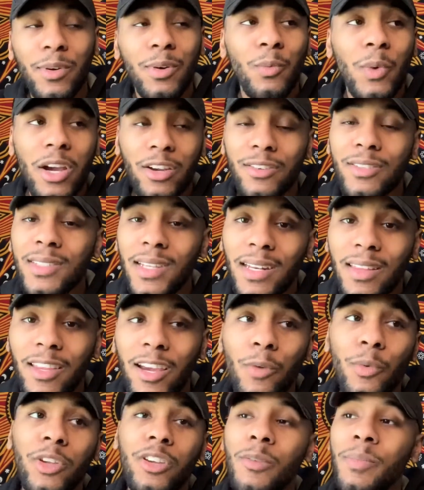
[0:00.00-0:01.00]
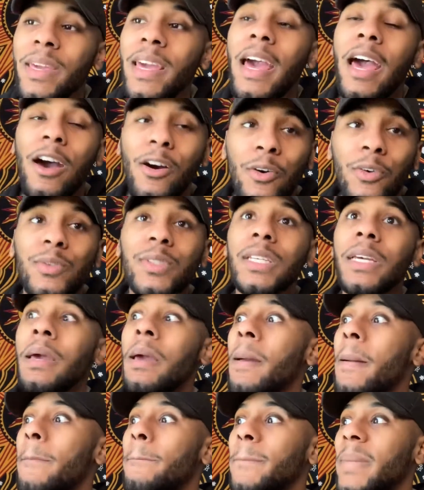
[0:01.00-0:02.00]
while you're sitting there, when you could be out
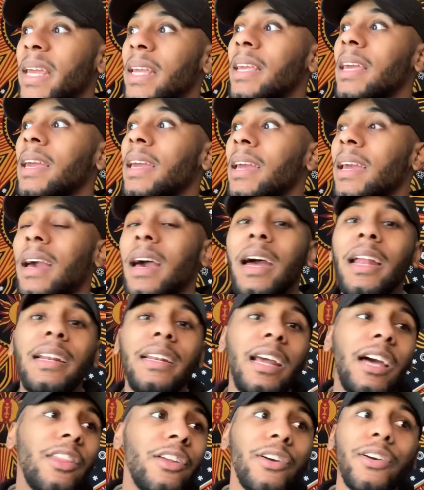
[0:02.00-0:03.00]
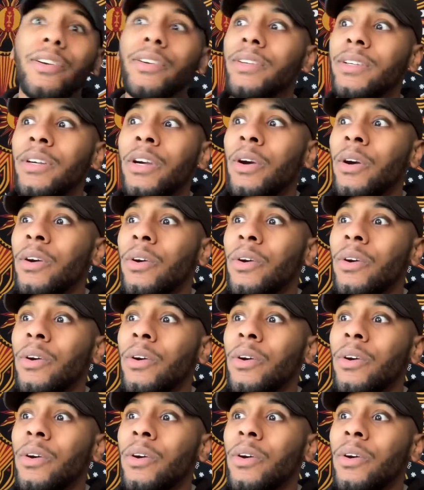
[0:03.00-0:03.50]
making another